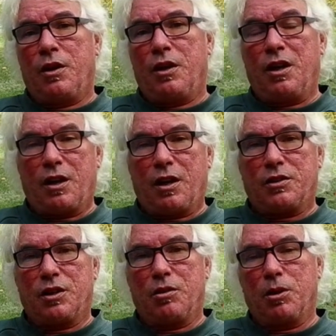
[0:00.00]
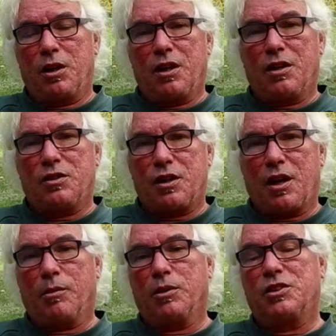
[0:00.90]
in October, get it
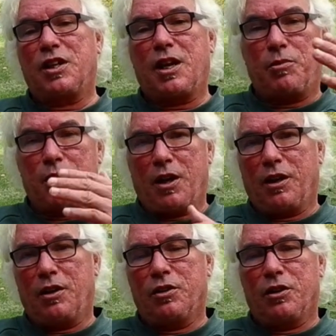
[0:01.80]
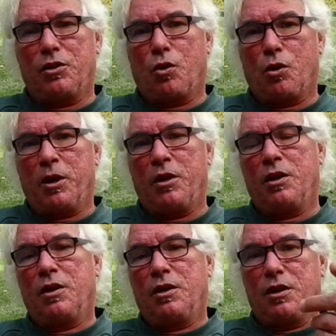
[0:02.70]
established, same thing, it'll go dormant,
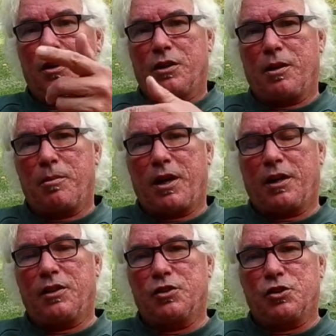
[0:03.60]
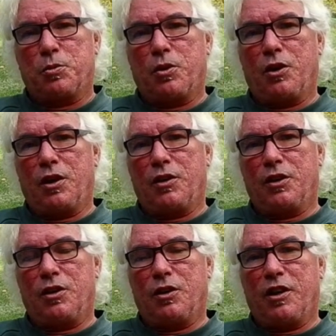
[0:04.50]
it'll come back in the spring, and
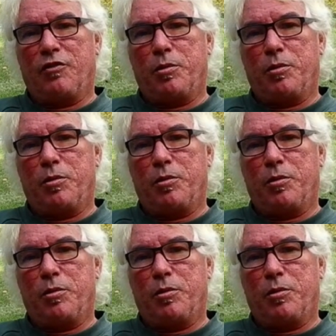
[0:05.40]
then you'll have